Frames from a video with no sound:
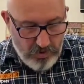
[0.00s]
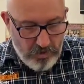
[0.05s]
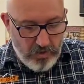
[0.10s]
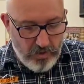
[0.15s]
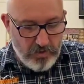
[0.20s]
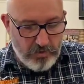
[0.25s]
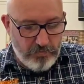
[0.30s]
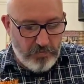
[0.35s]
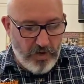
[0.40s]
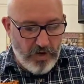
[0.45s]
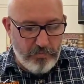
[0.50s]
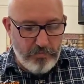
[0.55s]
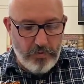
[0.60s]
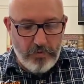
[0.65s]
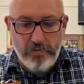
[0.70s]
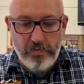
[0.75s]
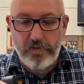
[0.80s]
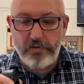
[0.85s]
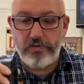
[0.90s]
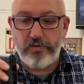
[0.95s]
This, bipod,
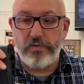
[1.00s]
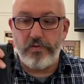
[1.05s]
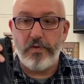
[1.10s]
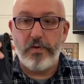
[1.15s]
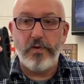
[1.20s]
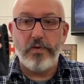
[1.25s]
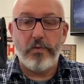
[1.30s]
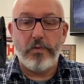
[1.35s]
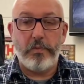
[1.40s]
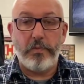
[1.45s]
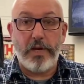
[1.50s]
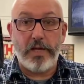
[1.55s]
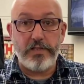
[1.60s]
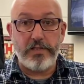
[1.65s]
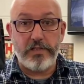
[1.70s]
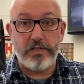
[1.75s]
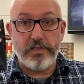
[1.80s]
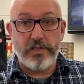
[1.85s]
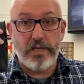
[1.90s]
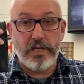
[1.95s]
this
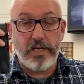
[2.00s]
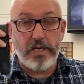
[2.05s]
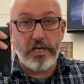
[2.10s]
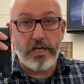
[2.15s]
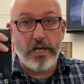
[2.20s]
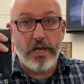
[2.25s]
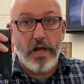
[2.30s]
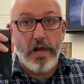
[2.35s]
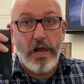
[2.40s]
replaces the